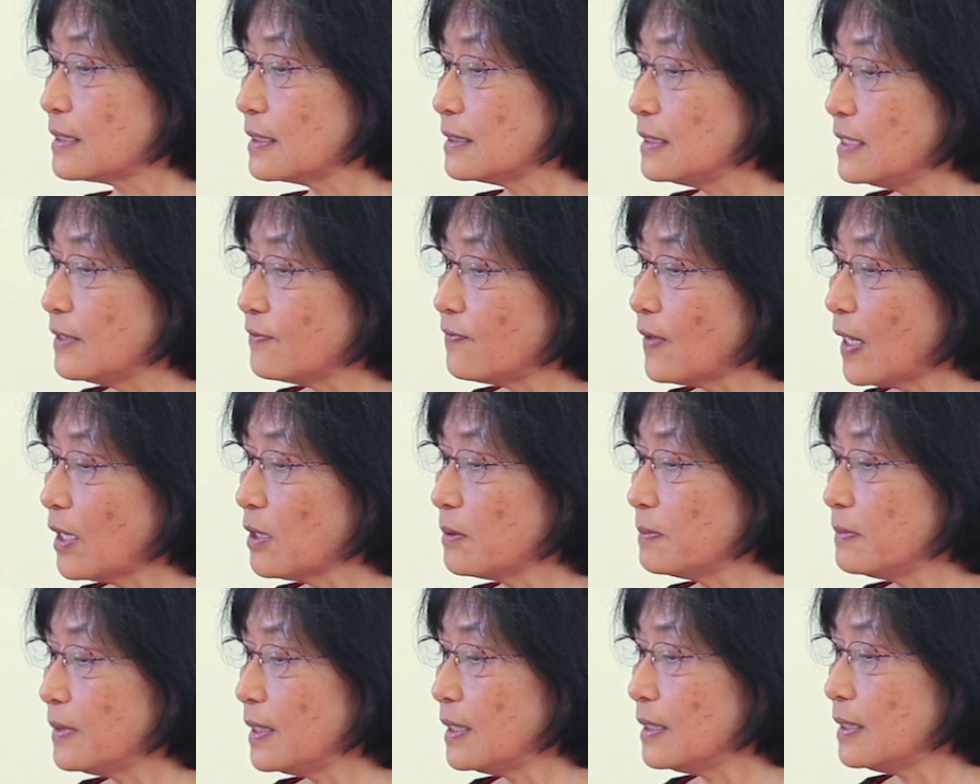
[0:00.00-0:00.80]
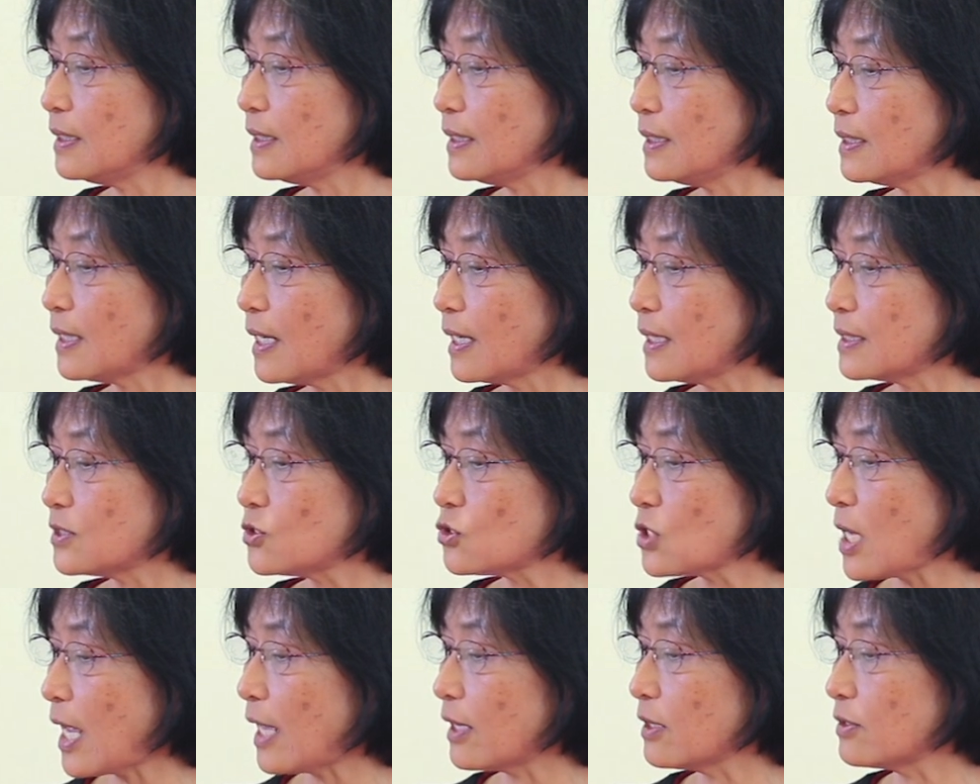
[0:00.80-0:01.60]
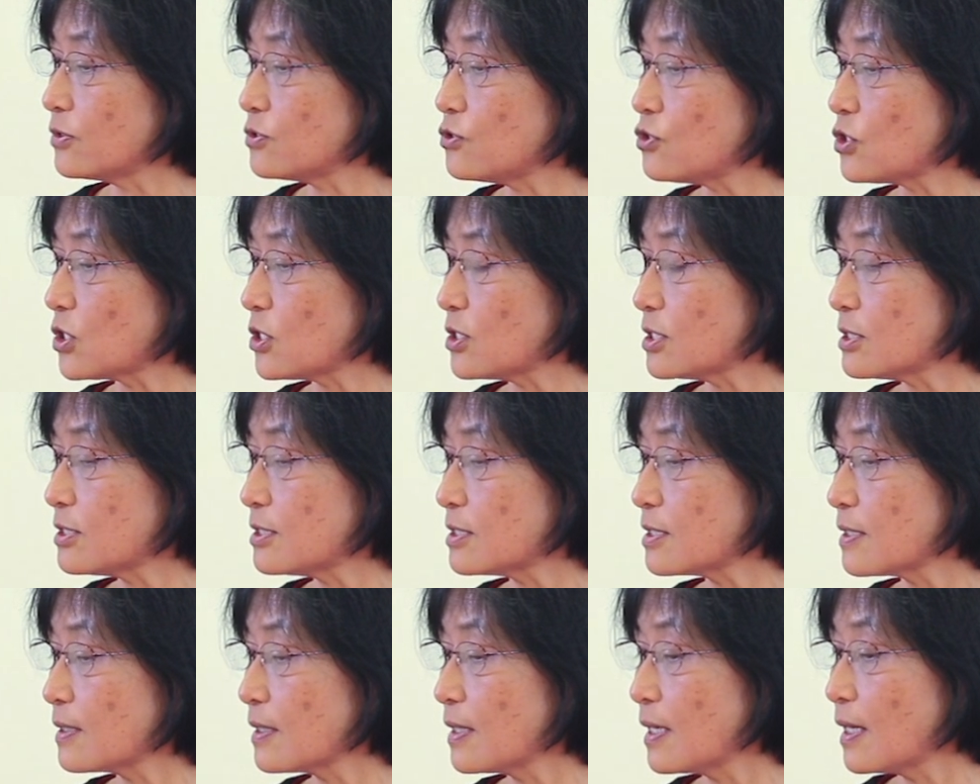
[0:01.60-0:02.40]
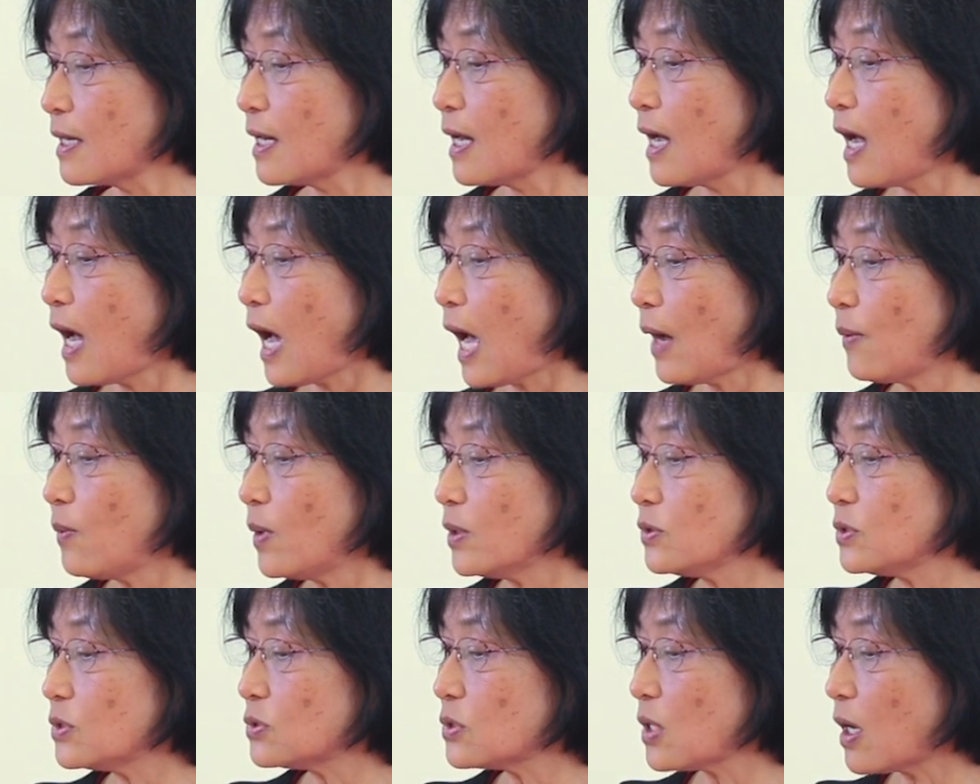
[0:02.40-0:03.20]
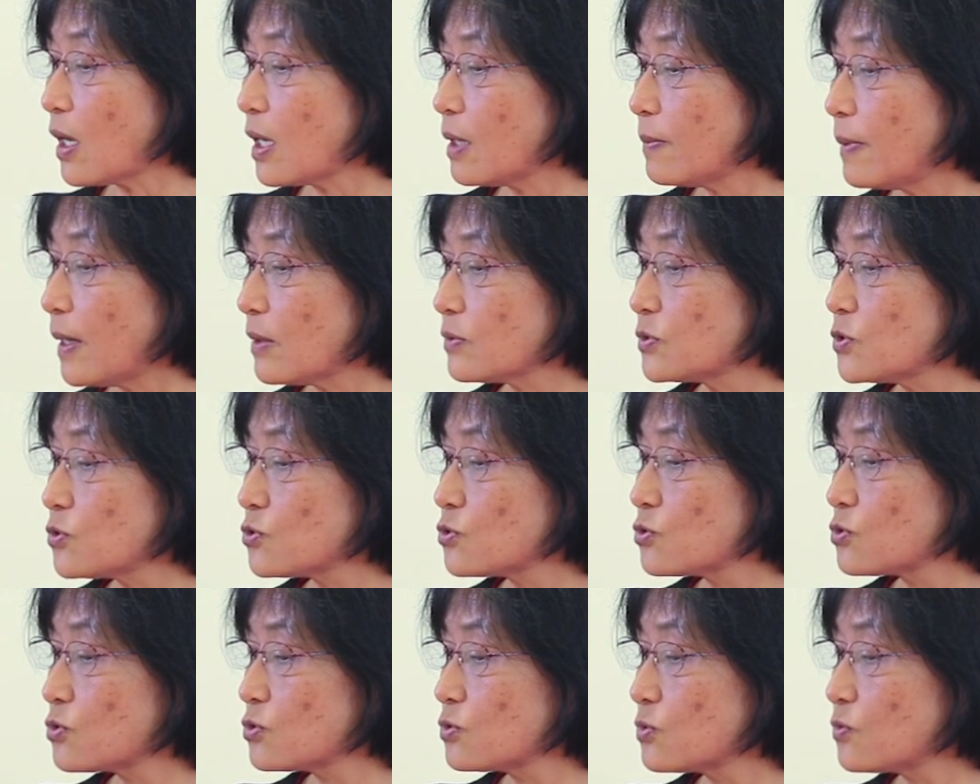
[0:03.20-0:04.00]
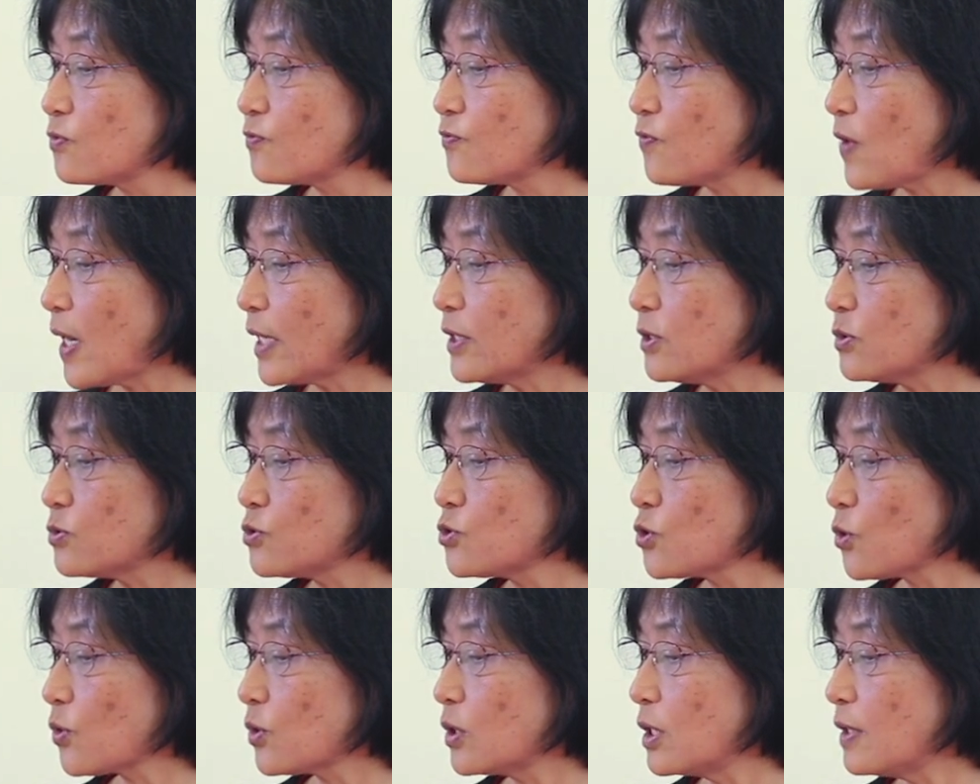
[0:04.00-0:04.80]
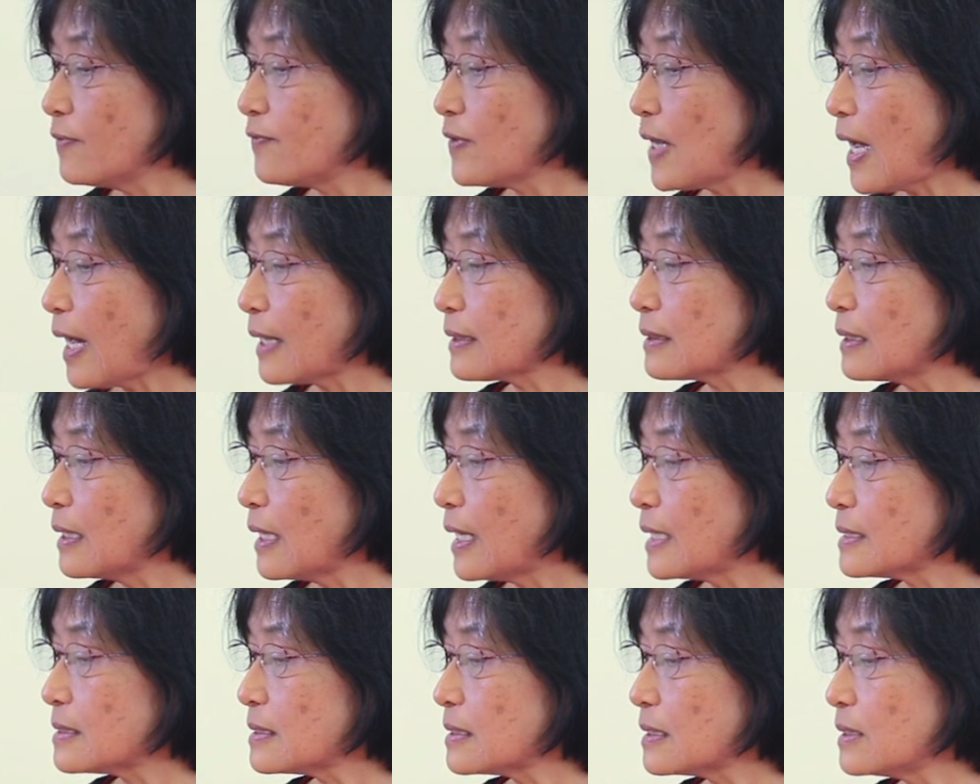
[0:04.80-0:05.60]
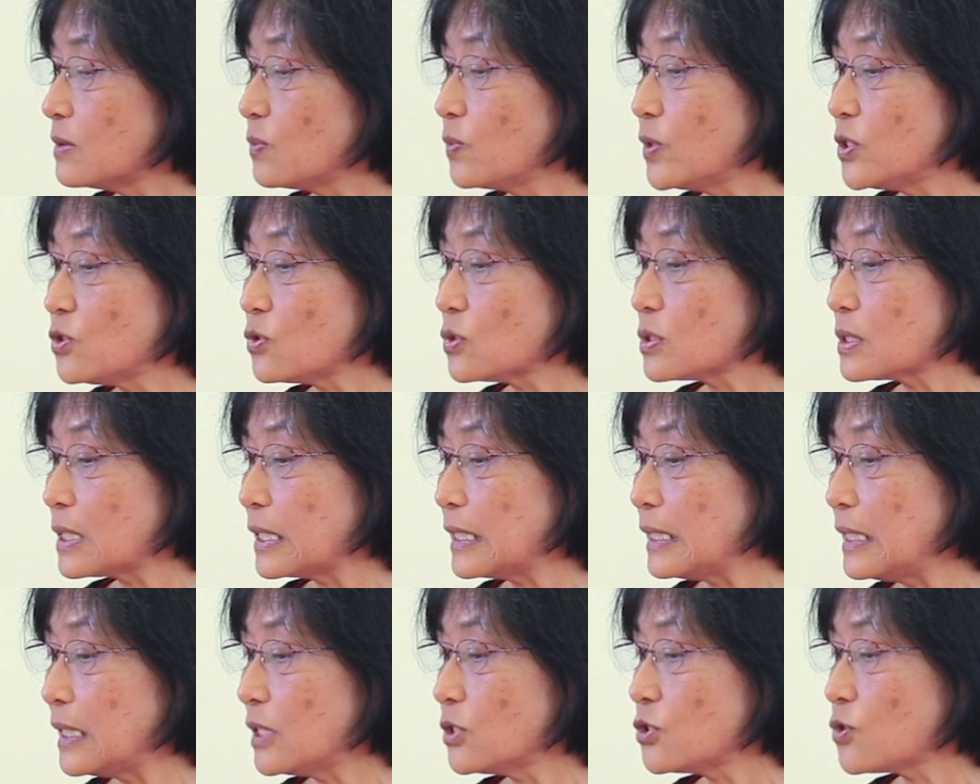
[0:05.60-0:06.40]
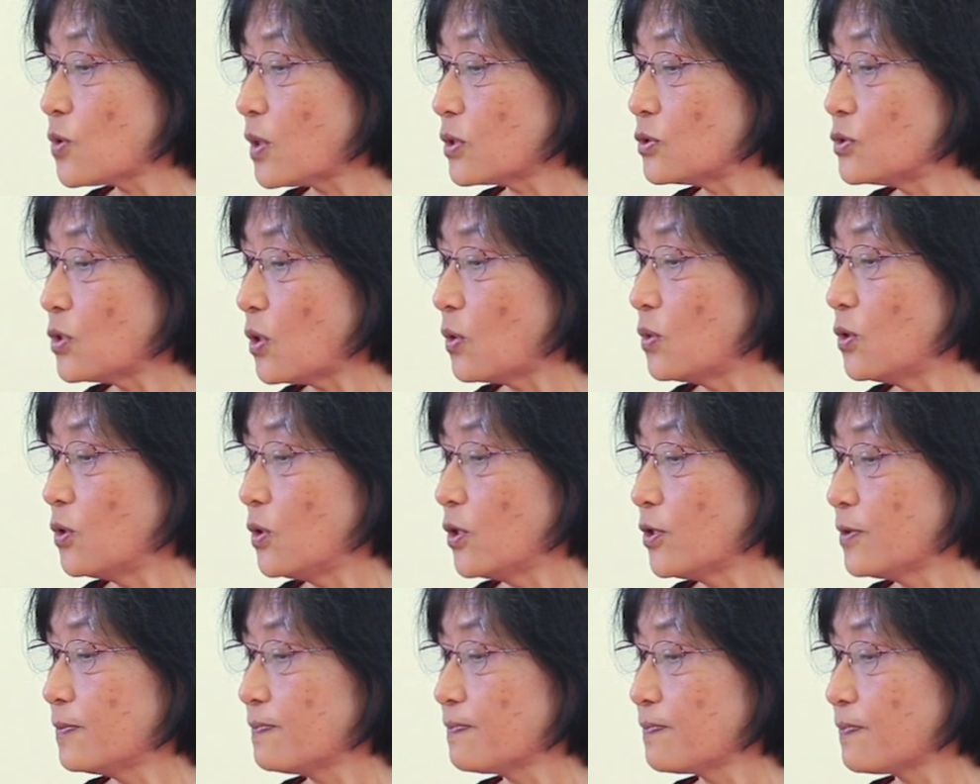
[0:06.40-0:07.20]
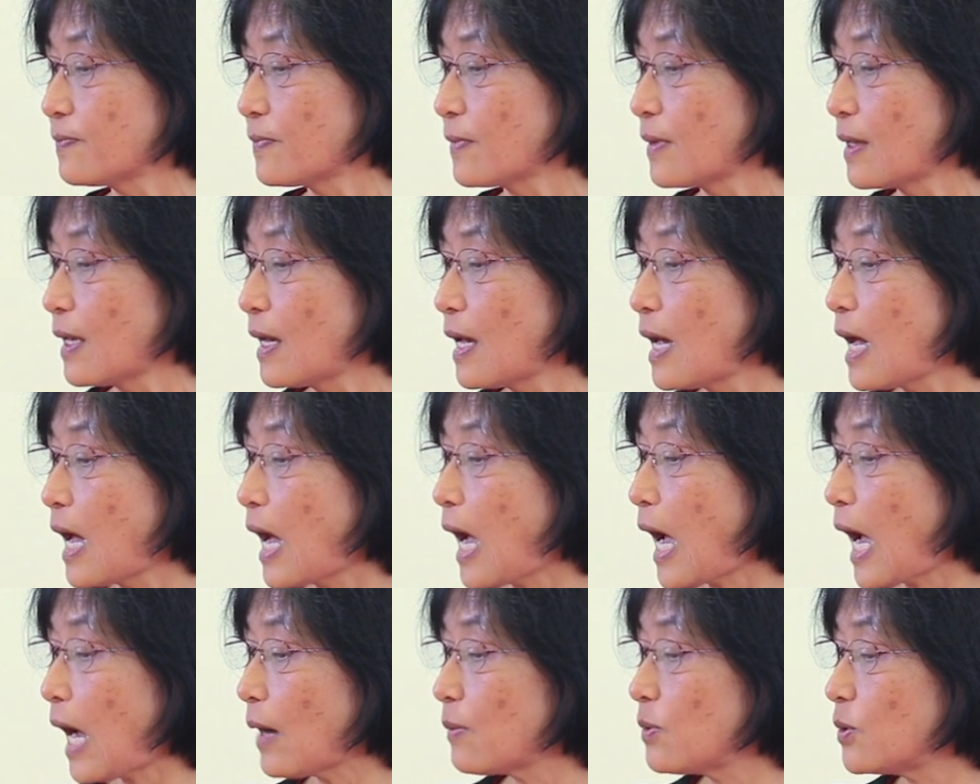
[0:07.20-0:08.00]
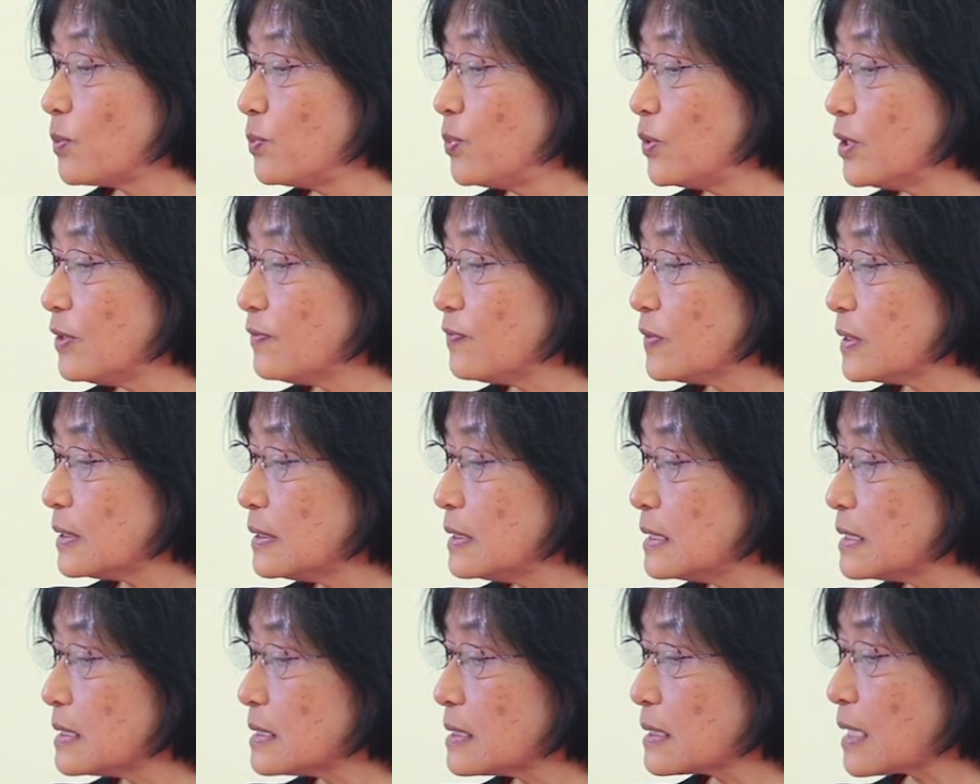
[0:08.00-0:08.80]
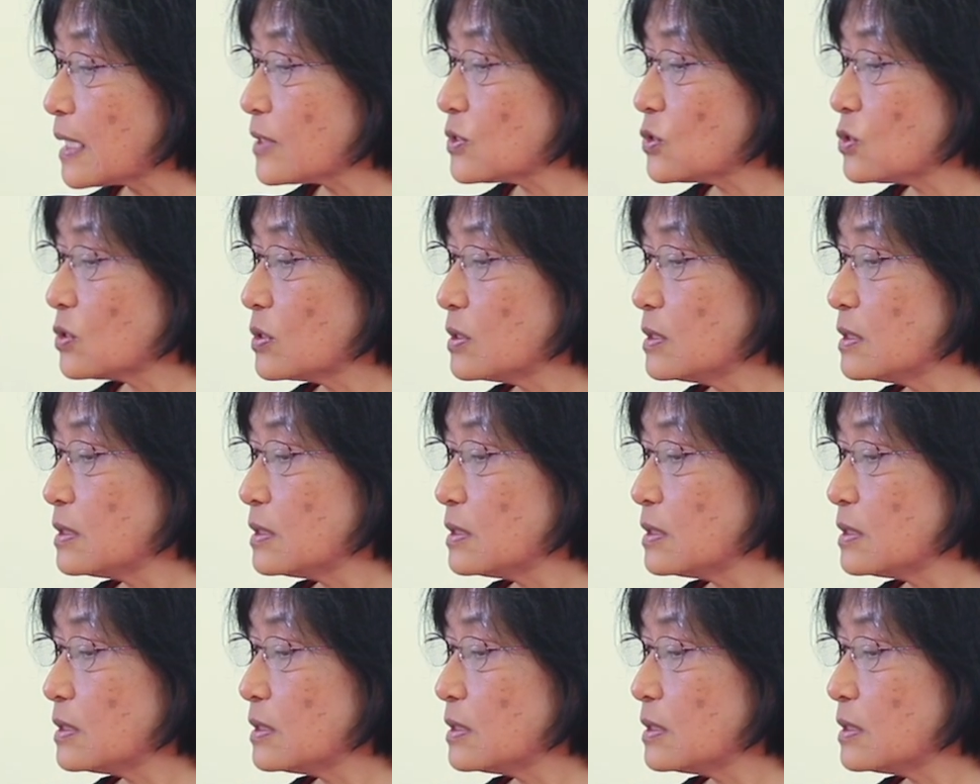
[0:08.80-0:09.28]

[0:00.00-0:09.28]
the development challenges, I want to talk about the final journey of adolescence, which is leading to adulthood. I will briefly discuss